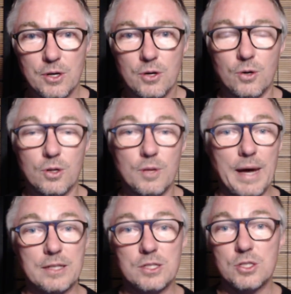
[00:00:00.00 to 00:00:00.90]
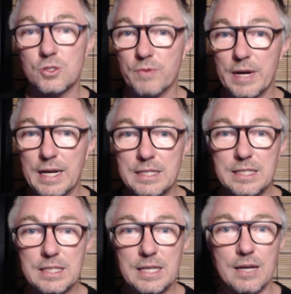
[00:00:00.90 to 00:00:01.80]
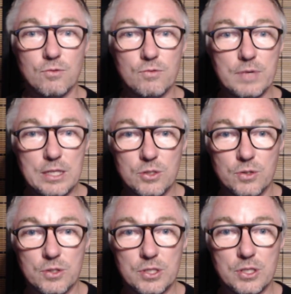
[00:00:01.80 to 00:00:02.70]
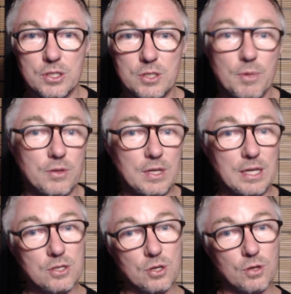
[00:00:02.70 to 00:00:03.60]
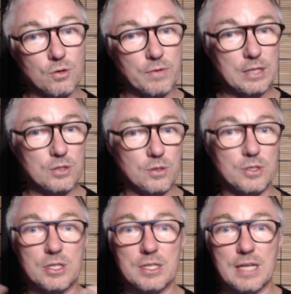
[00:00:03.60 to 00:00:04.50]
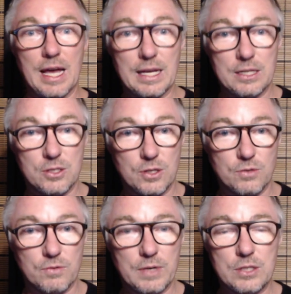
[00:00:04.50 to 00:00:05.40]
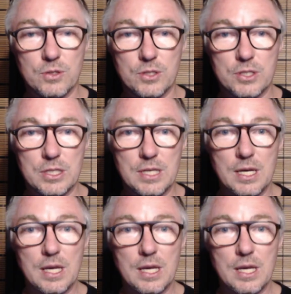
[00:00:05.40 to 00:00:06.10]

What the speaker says: all about strengths and resources, both internal resources and external resources,